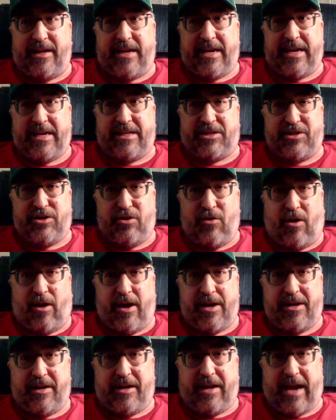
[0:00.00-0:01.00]
is
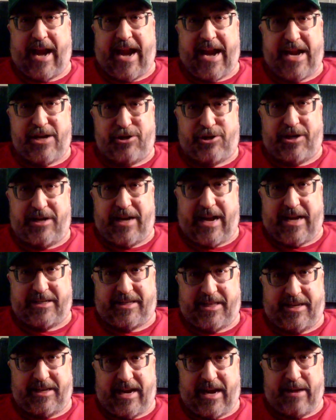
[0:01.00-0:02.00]
not Asian as
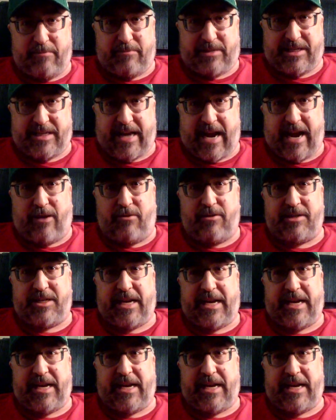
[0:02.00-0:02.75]
the name sounds.